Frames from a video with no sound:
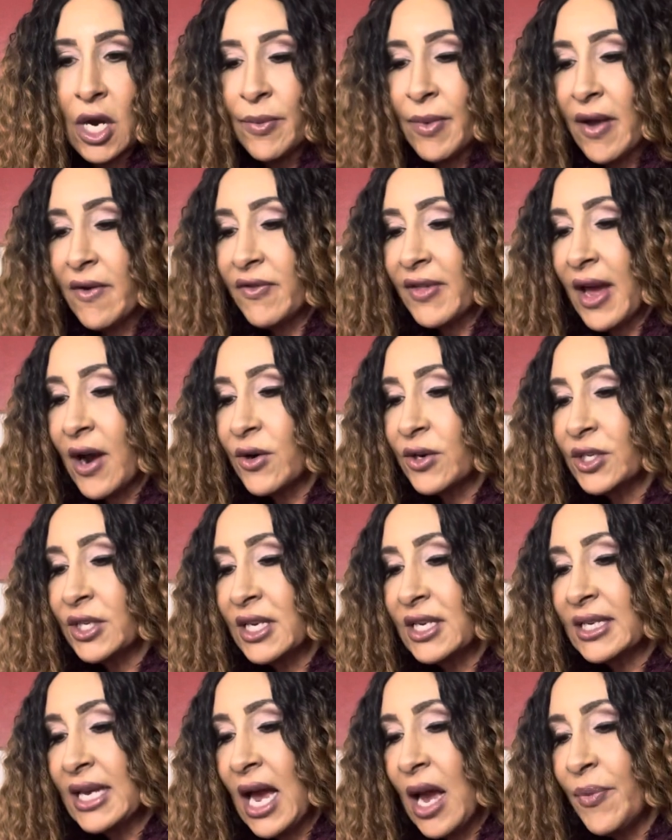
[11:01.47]
my flowers.
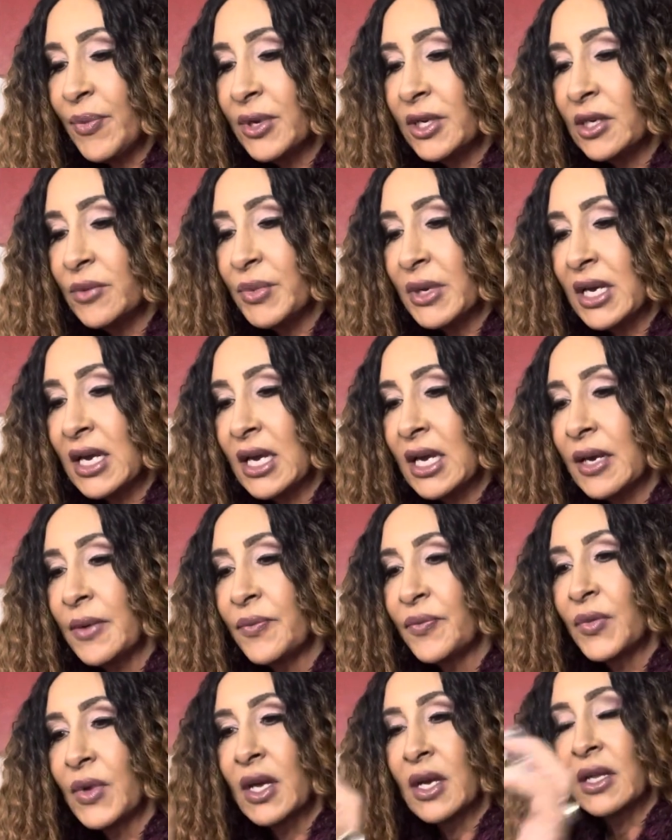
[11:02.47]
These happen to be
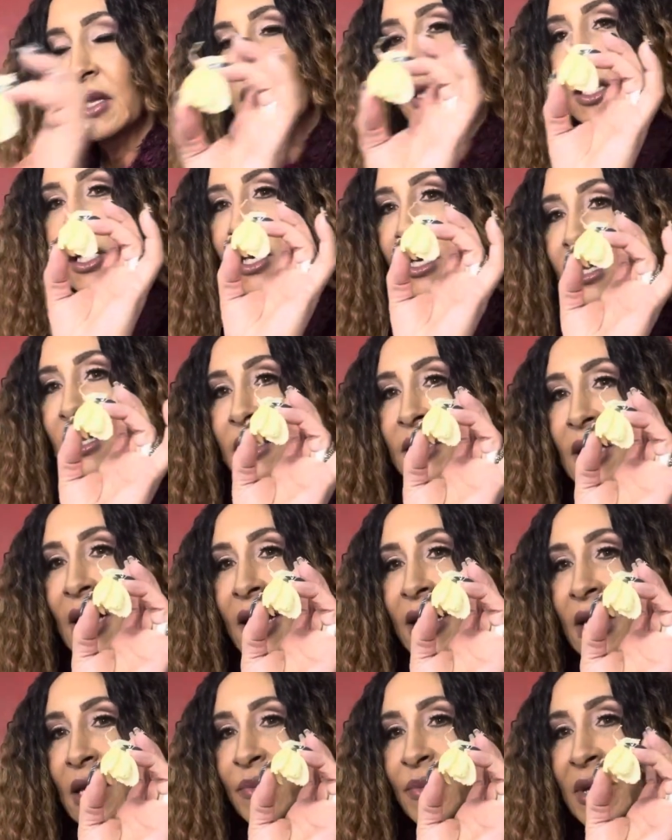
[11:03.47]
little
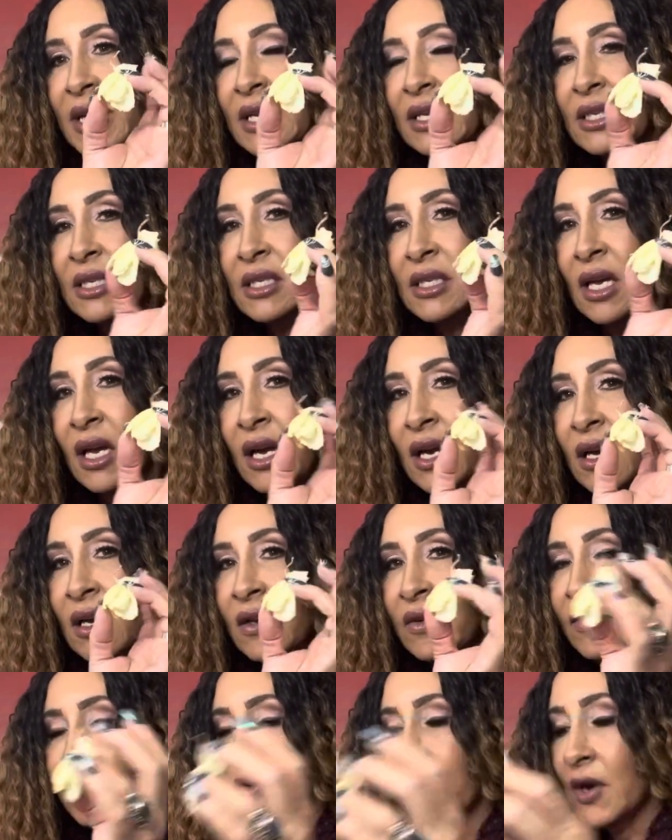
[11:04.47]
tiny bits
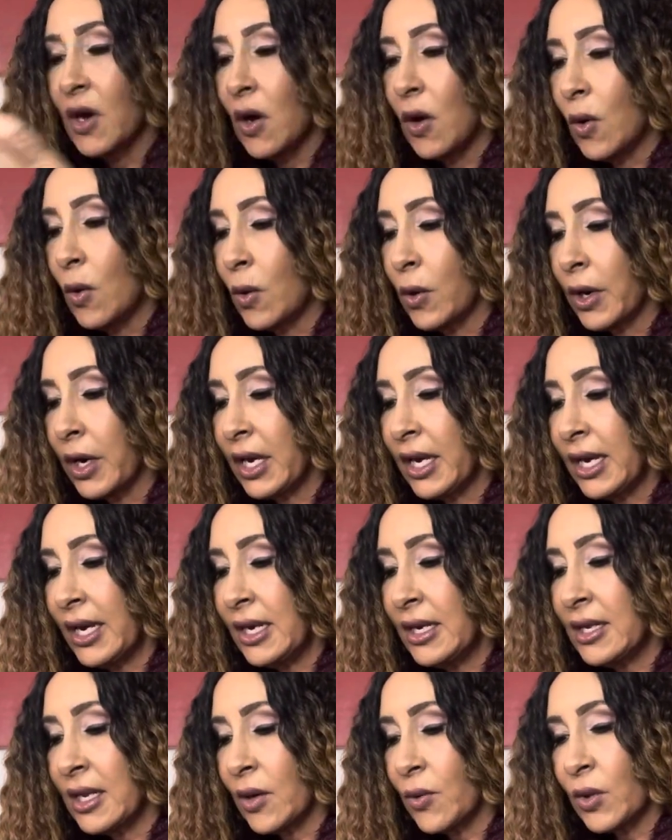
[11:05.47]
of orchid
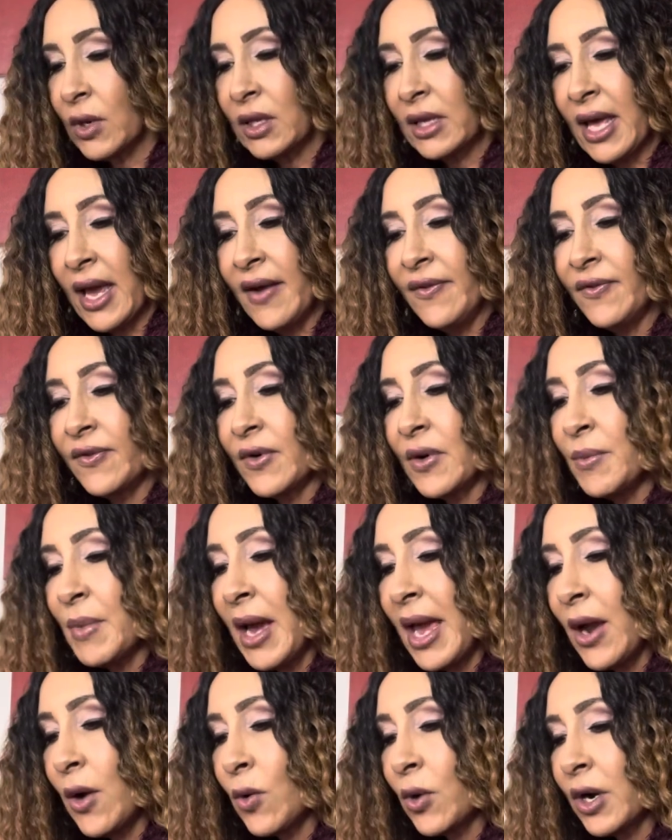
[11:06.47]
that were left from
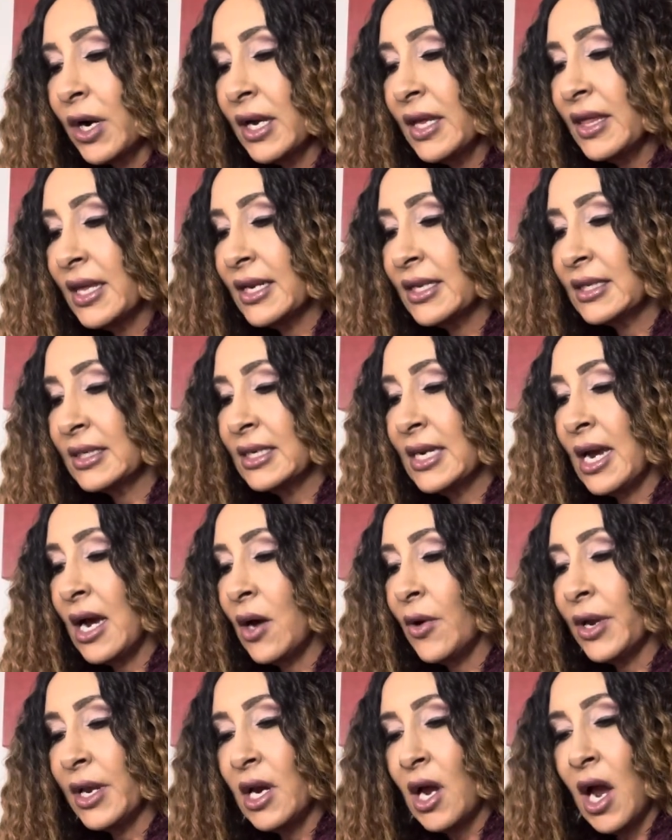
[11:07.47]
my orchid that's now
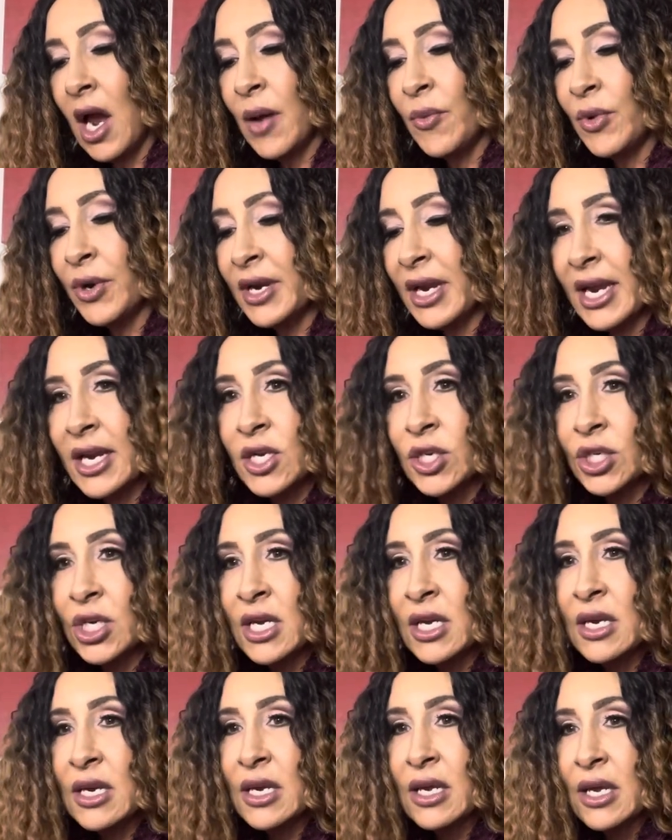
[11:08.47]
in
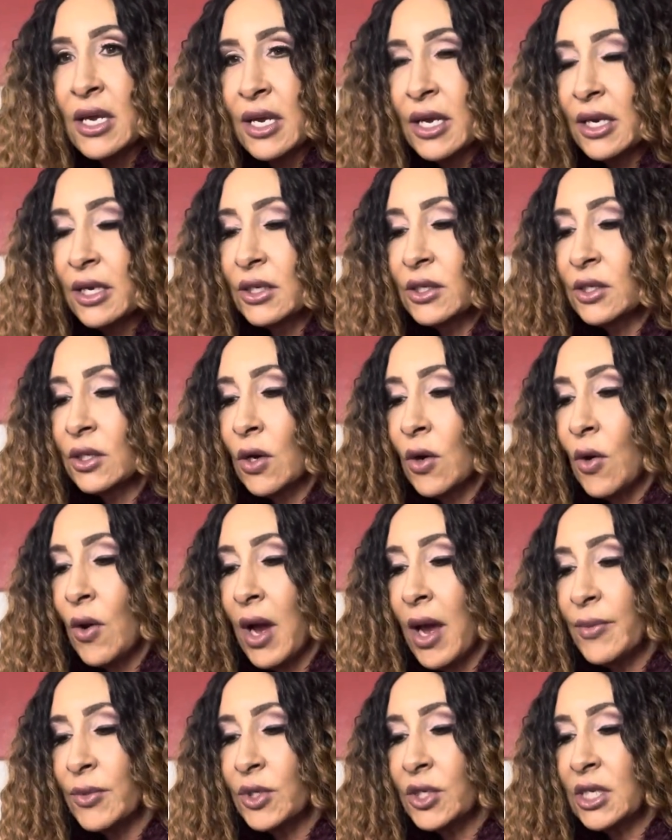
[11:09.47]
hibernation. So
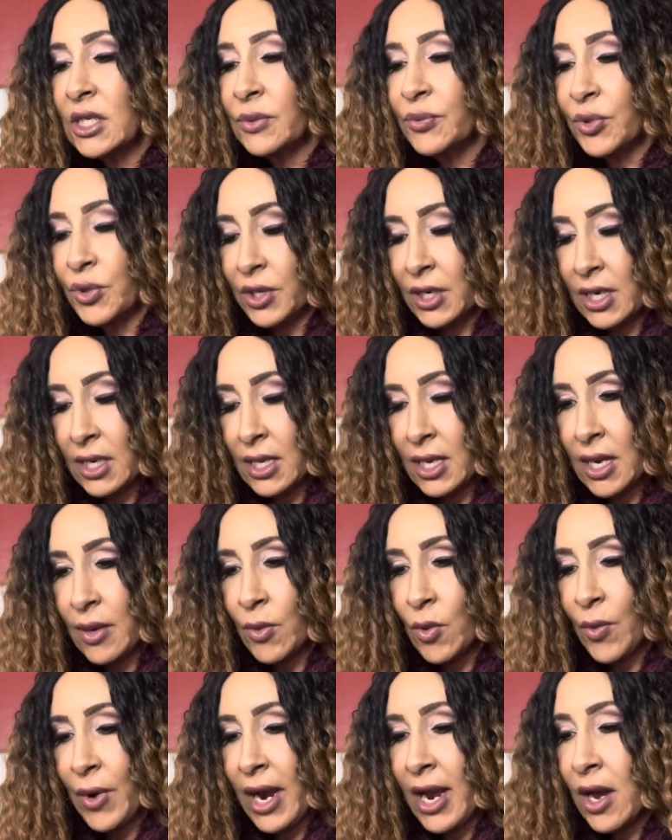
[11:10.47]
I'm just putting them
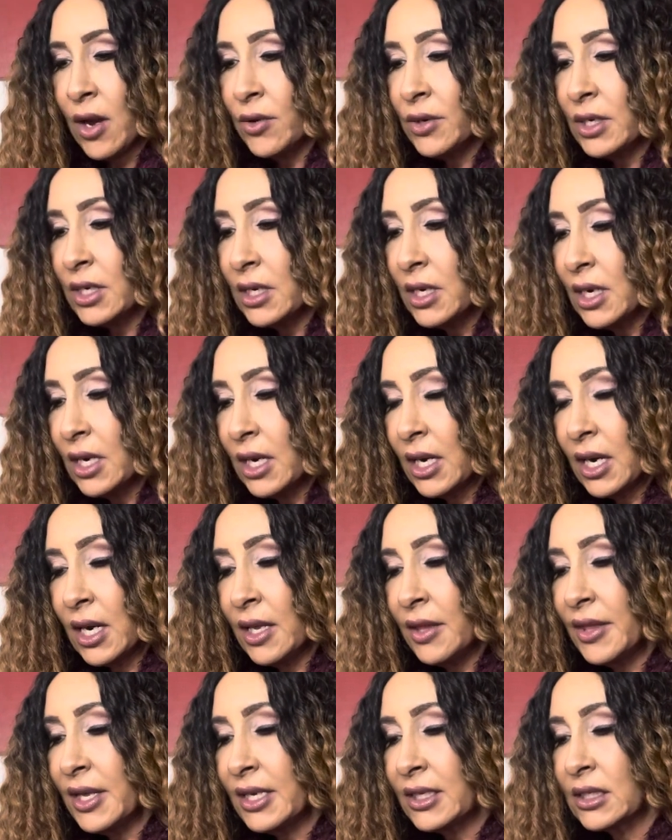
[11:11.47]
around,
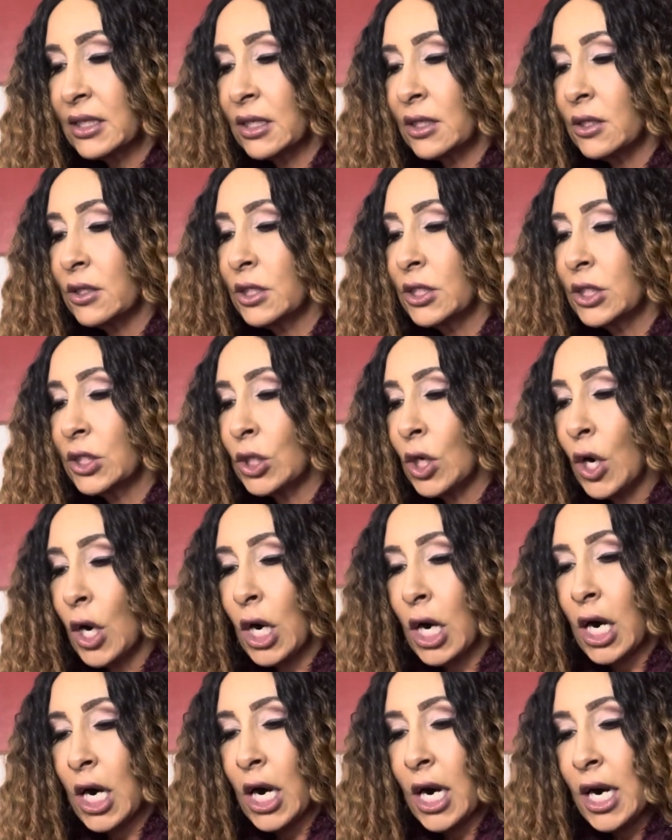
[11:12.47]
and this little
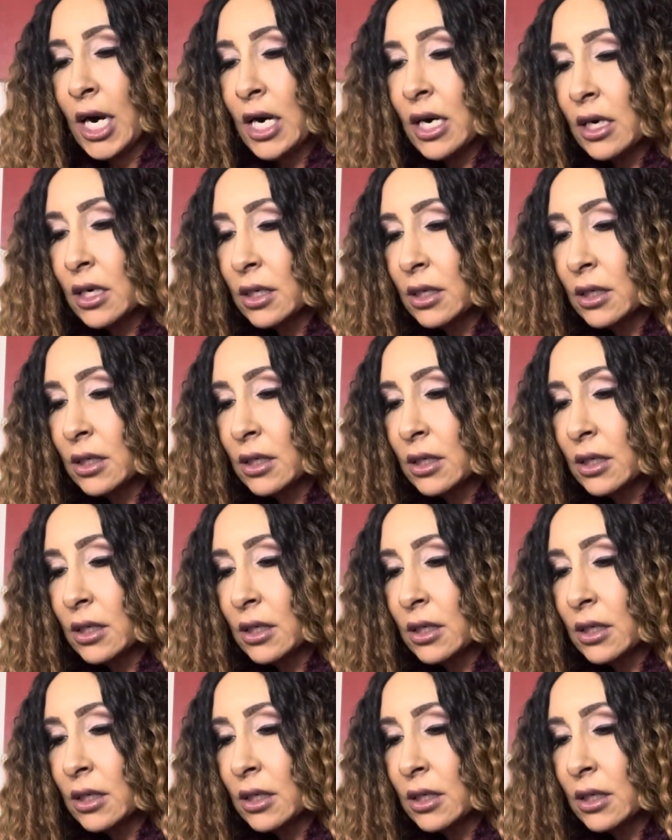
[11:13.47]
star,